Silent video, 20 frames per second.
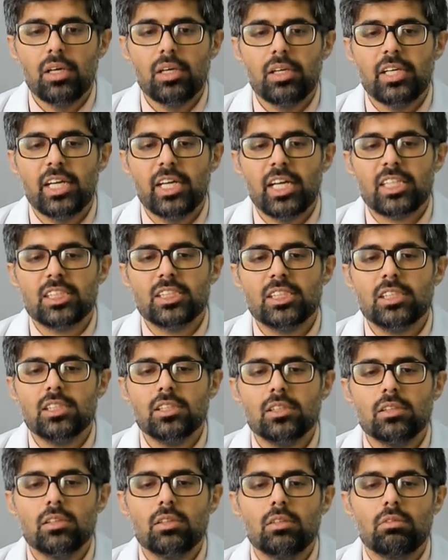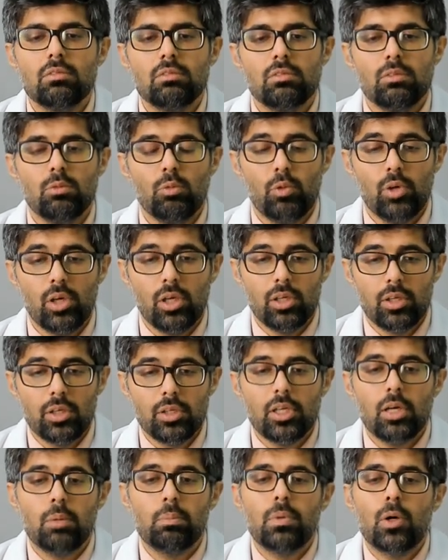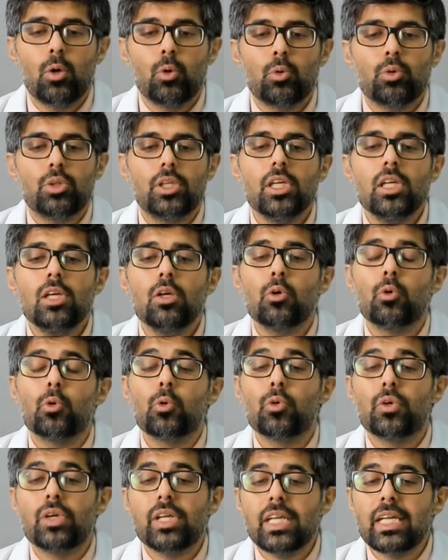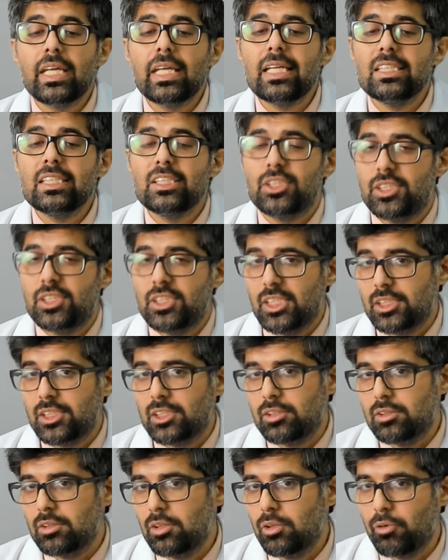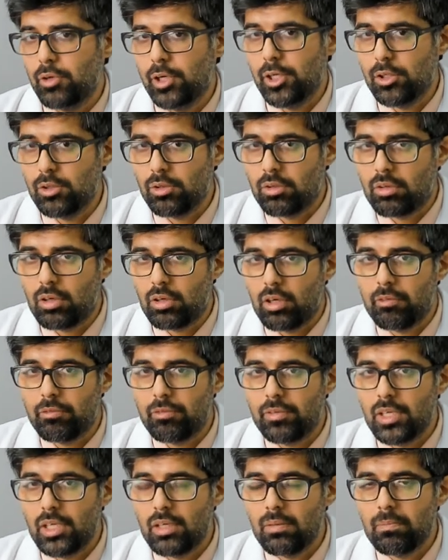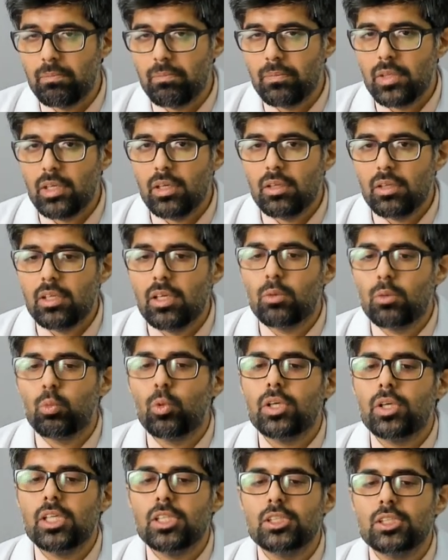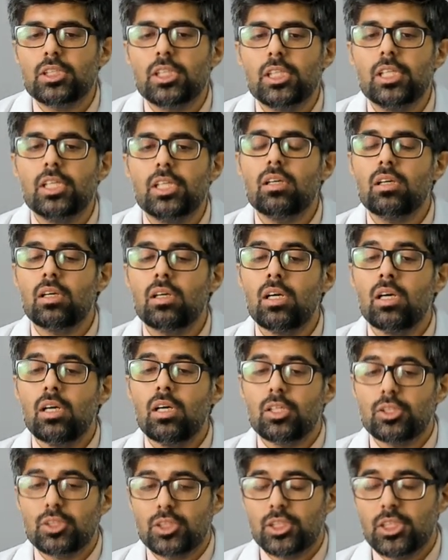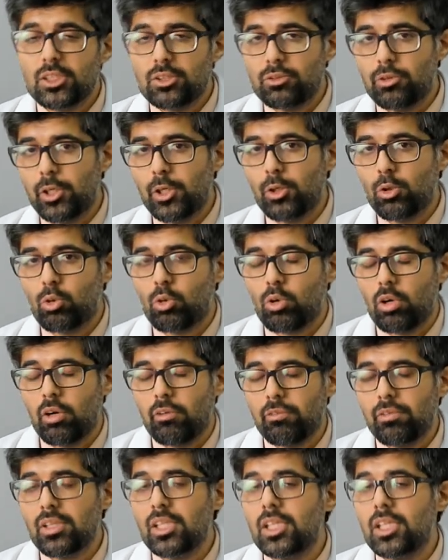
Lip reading: Next, we'll learn about the routine chest radiography. That what is the chest radiography